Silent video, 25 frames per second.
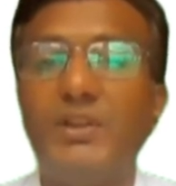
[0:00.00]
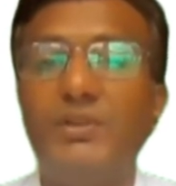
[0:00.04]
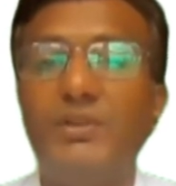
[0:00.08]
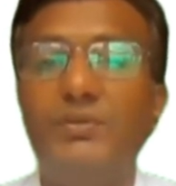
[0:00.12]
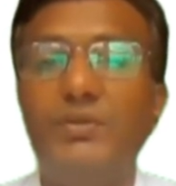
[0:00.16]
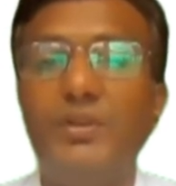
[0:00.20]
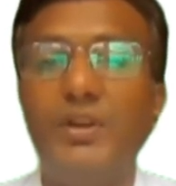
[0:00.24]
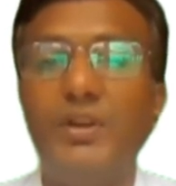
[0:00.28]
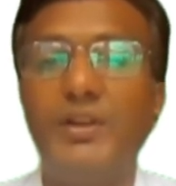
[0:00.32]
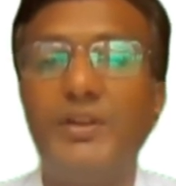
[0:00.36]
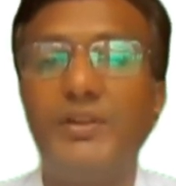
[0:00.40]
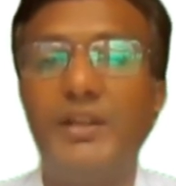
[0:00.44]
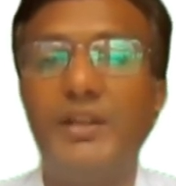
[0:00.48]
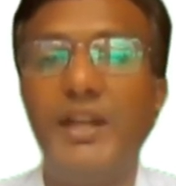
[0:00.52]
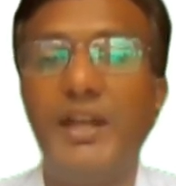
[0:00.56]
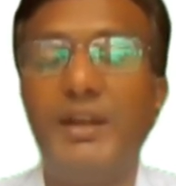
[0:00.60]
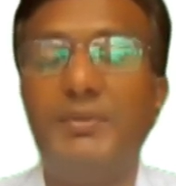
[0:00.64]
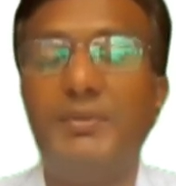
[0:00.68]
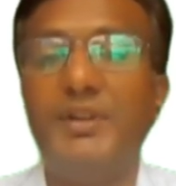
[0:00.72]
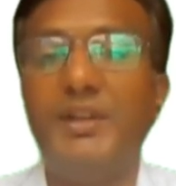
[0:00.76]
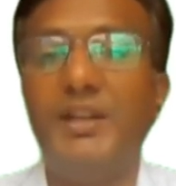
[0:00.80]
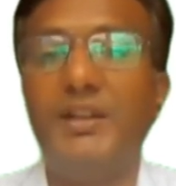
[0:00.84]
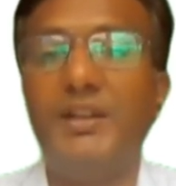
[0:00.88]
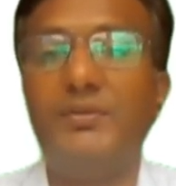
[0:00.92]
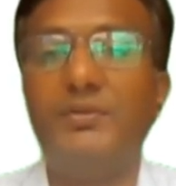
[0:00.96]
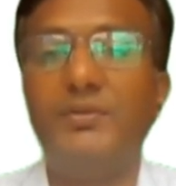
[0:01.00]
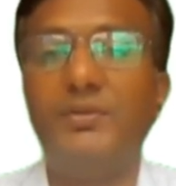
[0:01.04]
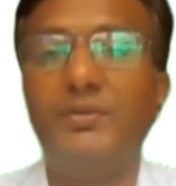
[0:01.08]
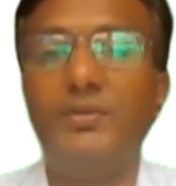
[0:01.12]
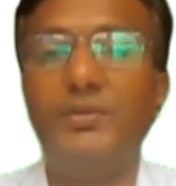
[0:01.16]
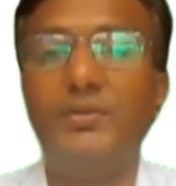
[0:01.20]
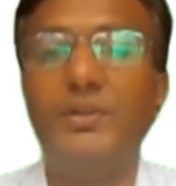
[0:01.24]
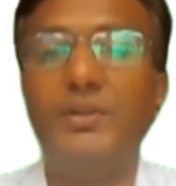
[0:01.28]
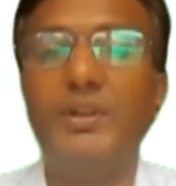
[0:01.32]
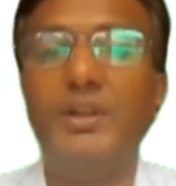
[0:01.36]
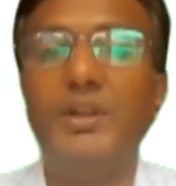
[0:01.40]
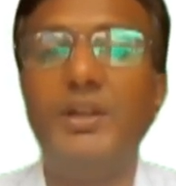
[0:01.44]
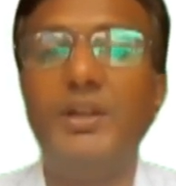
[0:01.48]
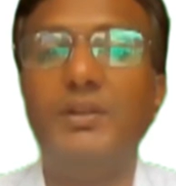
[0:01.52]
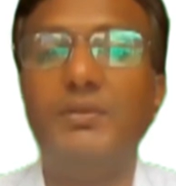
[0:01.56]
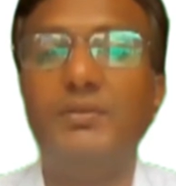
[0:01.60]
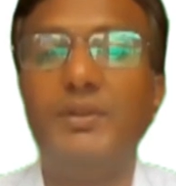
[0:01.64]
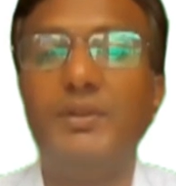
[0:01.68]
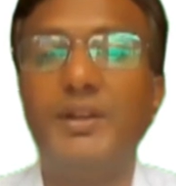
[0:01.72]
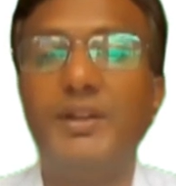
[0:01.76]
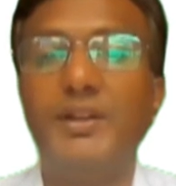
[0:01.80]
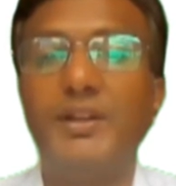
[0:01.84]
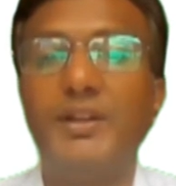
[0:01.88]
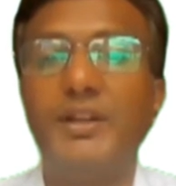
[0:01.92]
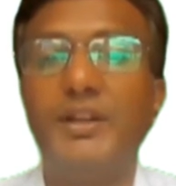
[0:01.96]
For laminar flow,
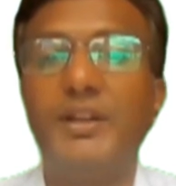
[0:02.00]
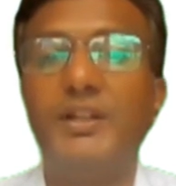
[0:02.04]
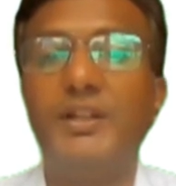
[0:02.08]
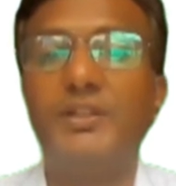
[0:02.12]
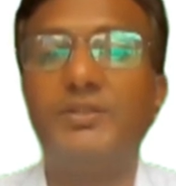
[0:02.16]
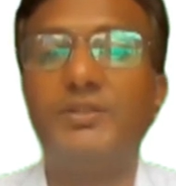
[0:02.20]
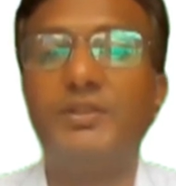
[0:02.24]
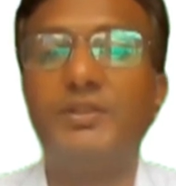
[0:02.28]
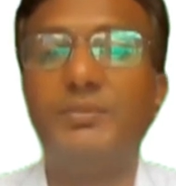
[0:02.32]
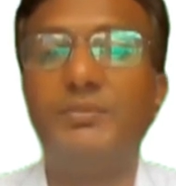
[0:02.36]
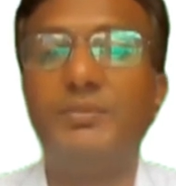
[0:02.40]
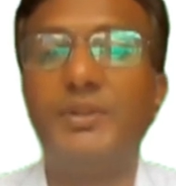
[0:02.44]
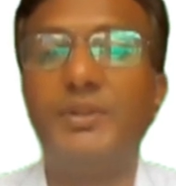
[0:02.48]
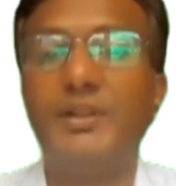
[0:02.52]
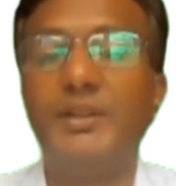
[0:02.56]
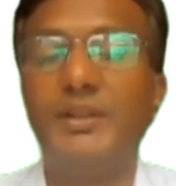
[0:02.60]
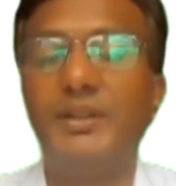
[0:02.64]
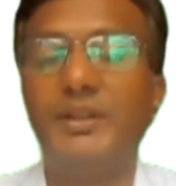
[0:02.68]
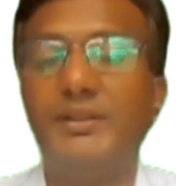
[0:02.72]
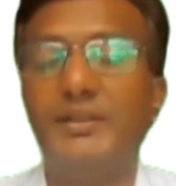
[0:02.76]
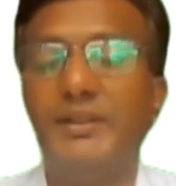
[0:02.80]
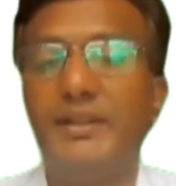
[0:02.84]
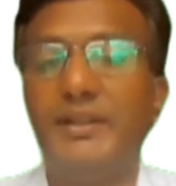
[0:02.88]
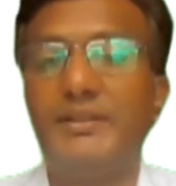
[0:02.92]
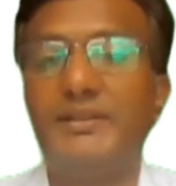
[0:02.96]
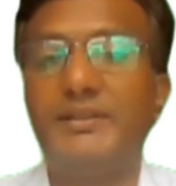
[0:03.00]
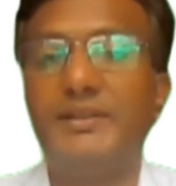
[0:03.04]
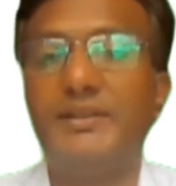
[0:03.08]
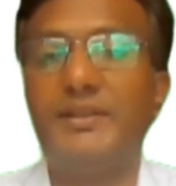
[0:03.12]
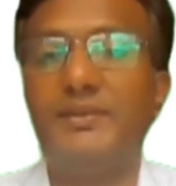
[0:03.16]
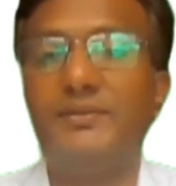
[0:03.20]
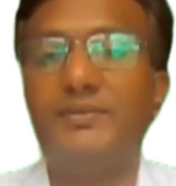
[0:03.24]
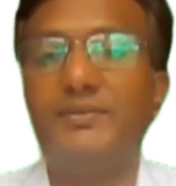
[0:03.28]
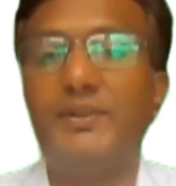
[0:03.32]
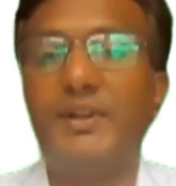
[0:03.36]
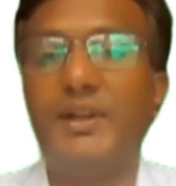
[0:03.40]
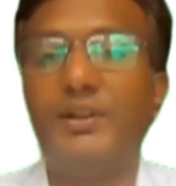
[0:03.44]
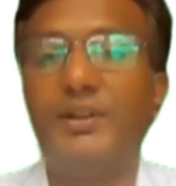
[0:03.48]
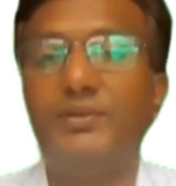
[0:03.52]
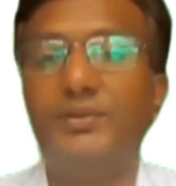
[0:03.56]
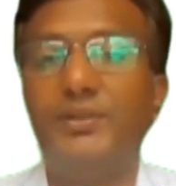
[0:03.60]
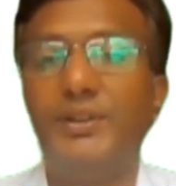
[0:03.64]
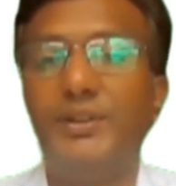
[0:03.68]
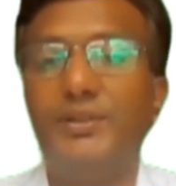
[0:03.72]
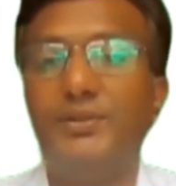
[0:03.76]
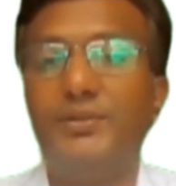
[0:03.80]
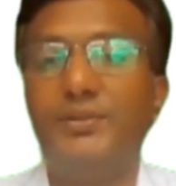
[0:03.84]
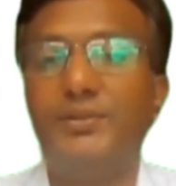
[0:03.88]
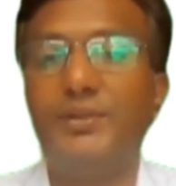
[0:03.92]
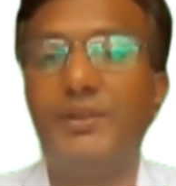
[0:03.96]
when Reynolds number is less than 5
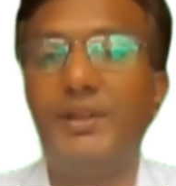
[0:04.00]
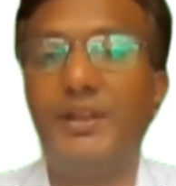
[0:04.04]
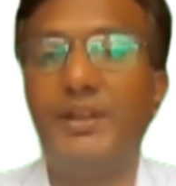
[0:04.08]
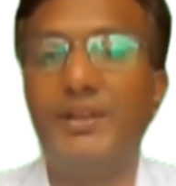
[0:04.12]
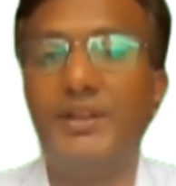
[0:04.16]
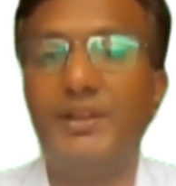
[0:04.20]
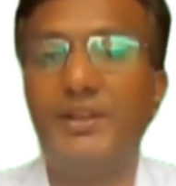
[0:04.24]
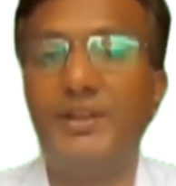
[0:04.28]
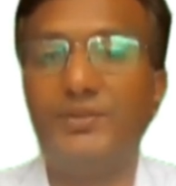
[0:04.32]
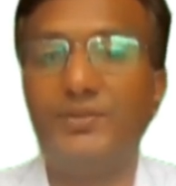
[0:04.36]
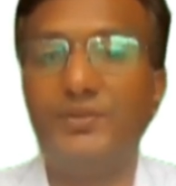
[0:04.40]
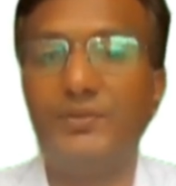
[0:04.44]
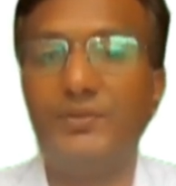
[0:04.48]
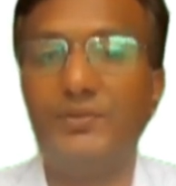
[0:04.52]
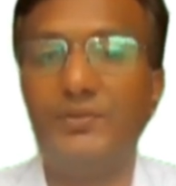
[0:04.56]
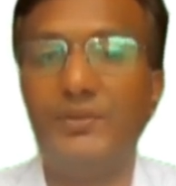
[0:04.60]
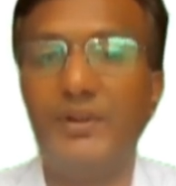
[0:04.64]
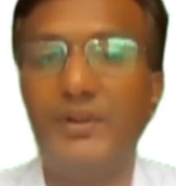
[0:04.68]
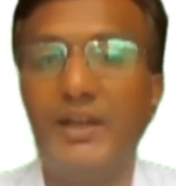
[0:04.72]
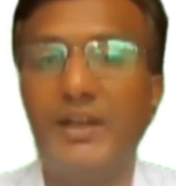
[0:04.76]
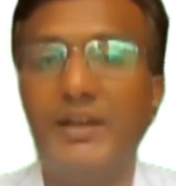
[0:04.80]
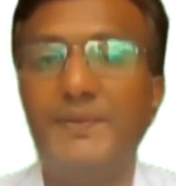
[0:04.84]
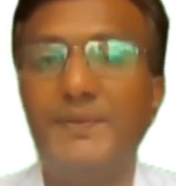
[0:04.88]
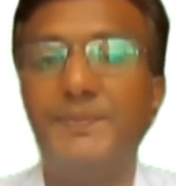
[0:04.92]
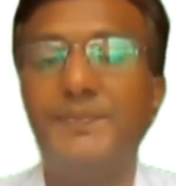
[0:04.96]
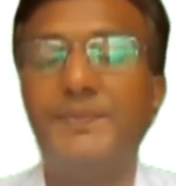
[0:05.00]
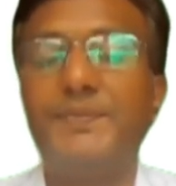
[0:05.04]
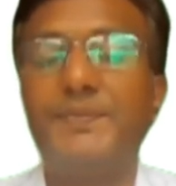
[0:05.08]
into 10 raised to 5,